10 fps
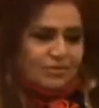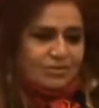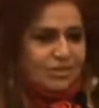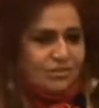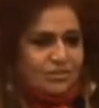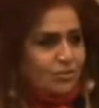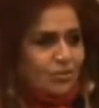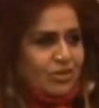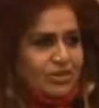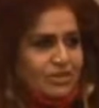There's no
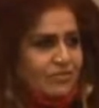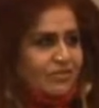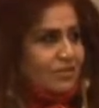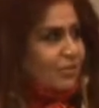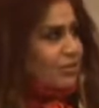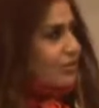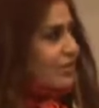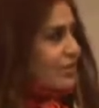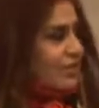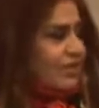one has given anybody the
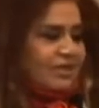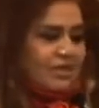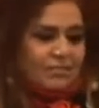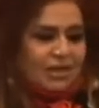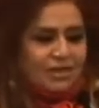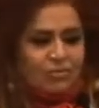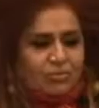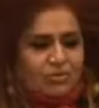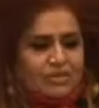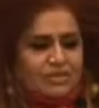right. A man and a
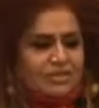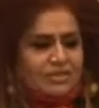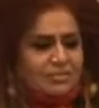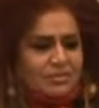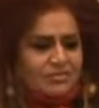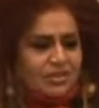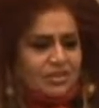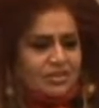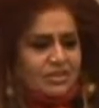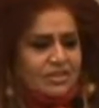woman are the same as far
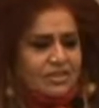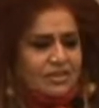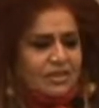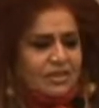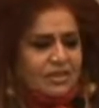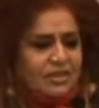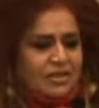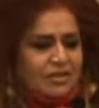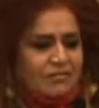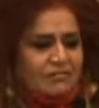as their
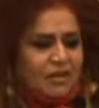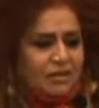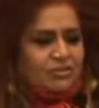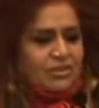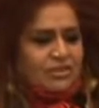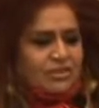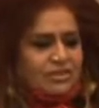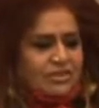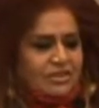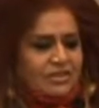uh, values are
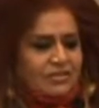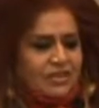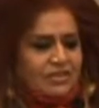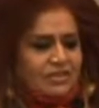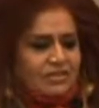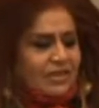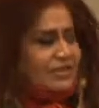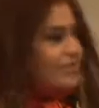concerned, as far as their rights